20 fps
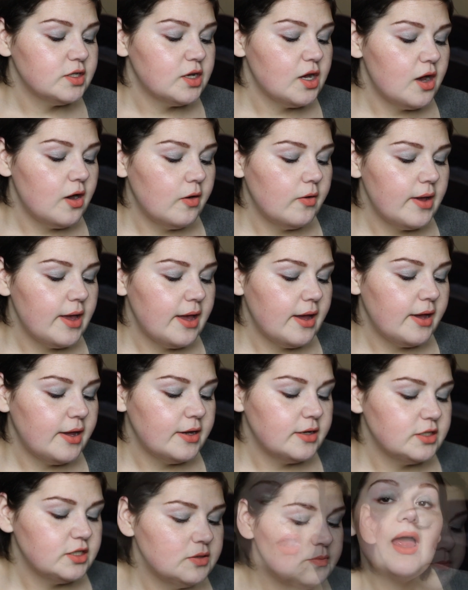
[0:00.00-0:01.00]
ago,
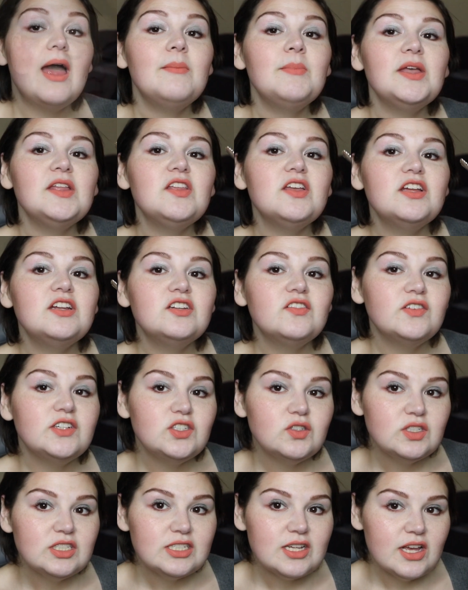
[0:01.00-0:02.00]
and I made the
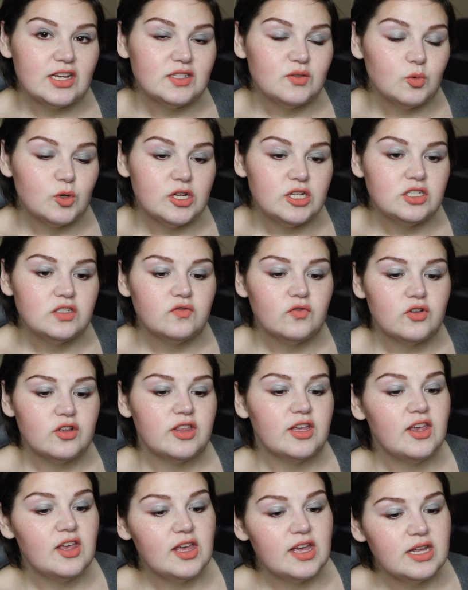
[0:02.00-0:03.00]
individual size ones for
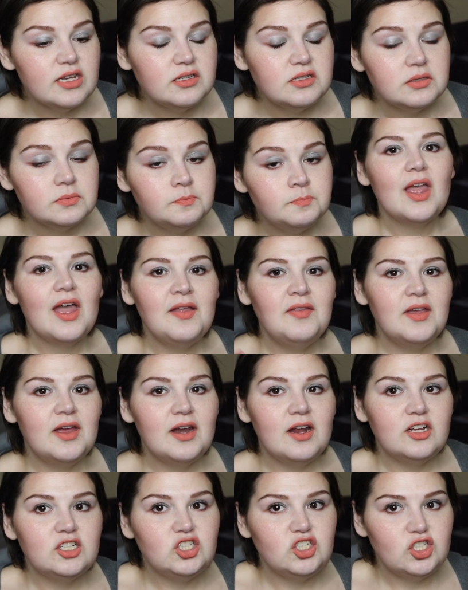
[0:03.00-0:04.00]
the kids and then
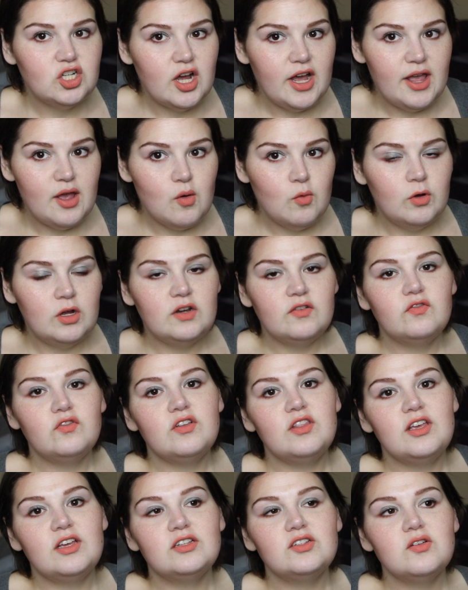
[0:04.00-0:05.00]
a giant one for
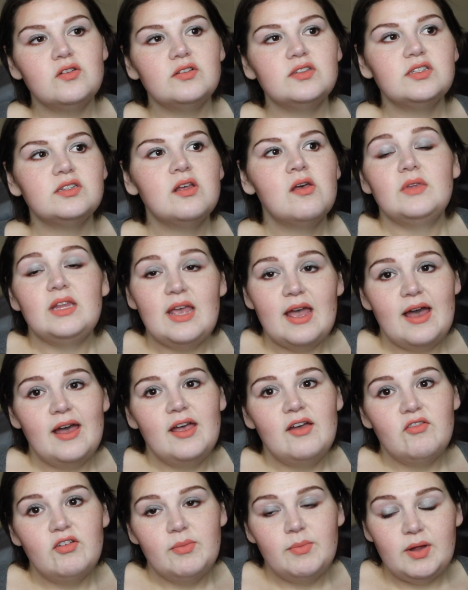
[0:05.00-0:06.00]
the adults. Yeah,
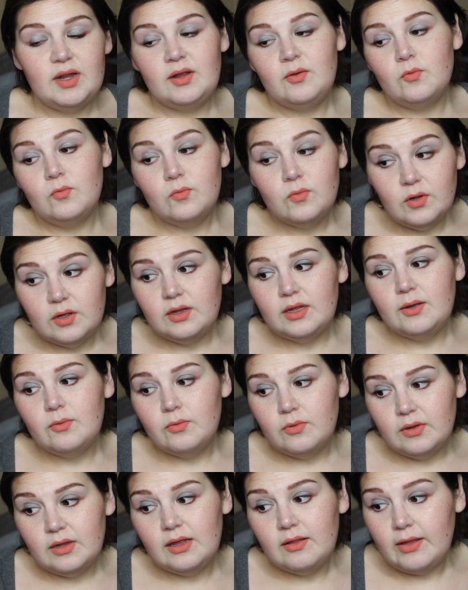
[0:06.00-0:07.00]
everybody really,
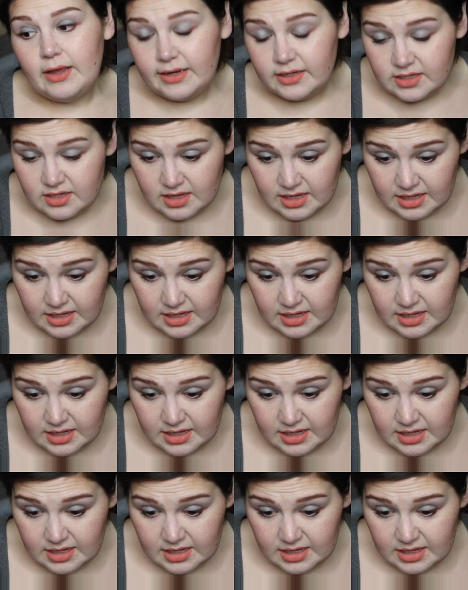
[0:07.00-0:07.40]
really liked